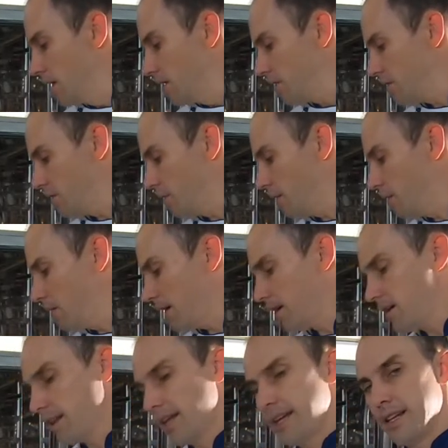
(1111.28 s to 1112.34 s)
So when we're
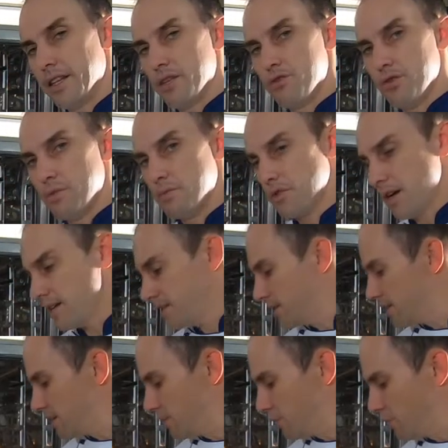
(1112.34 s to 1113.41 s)
cleaning the drip trays,
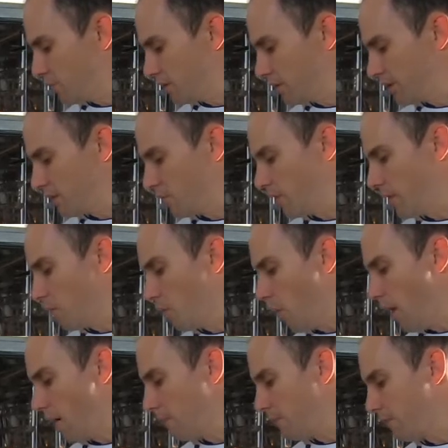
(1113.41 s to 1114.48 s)
it's important that we
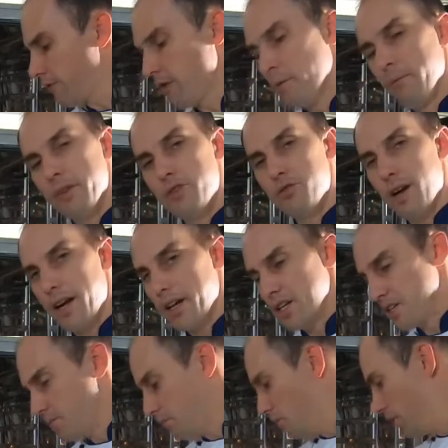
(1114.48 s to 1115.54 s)
wipe from the
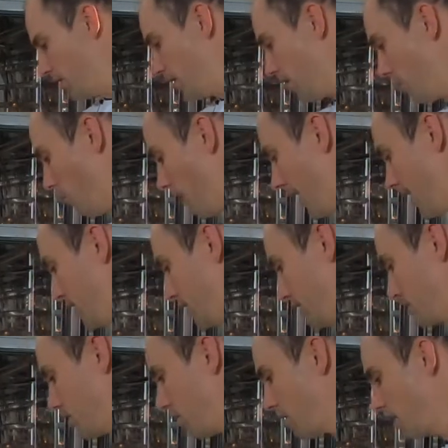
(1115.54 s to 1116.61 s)
drainage point away.
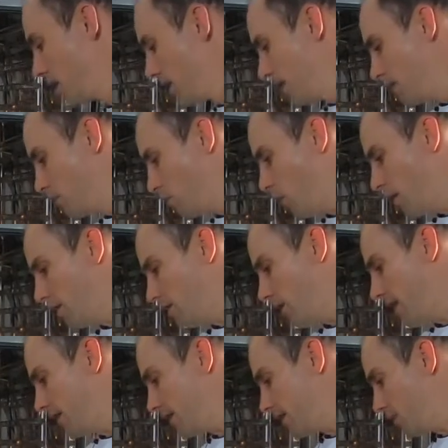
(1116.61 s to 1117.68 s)
So
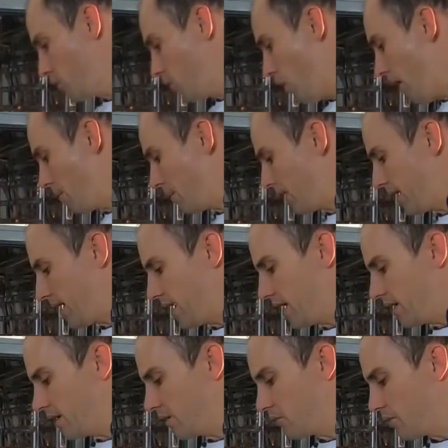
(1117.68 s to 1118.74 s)
rather than wiping
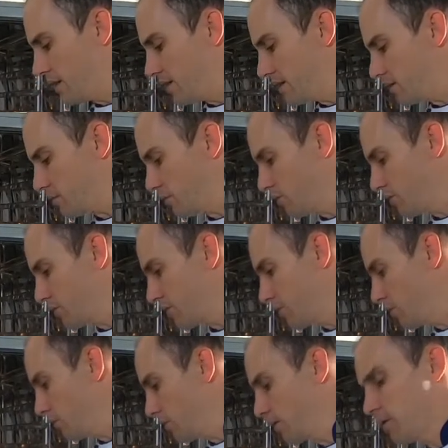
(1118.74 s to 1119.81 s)
any grease or
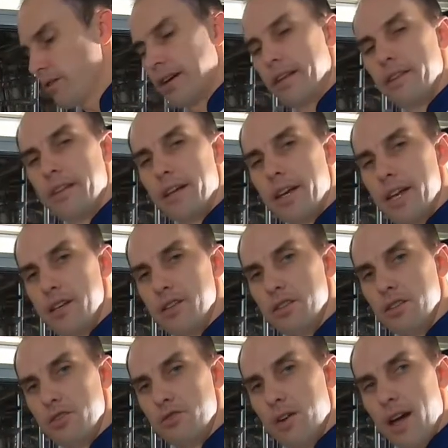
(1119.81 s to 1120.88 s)
soil or anything
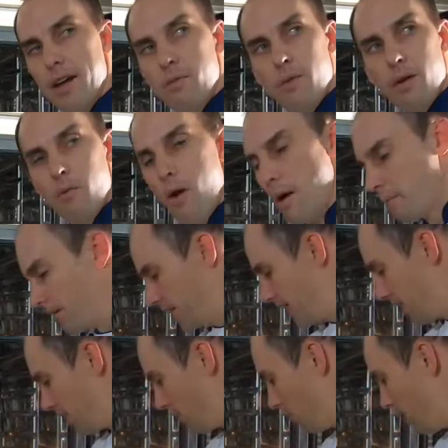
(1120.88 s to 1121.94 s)
into the drain, we're wiping
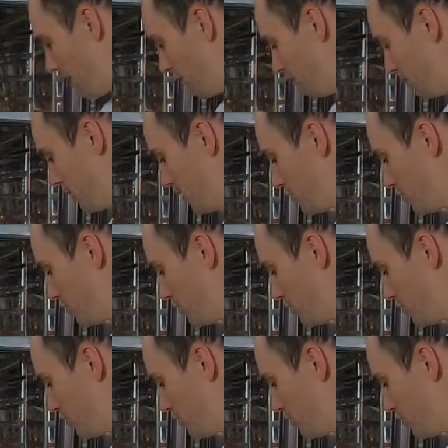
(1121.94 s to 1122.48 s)
that away from the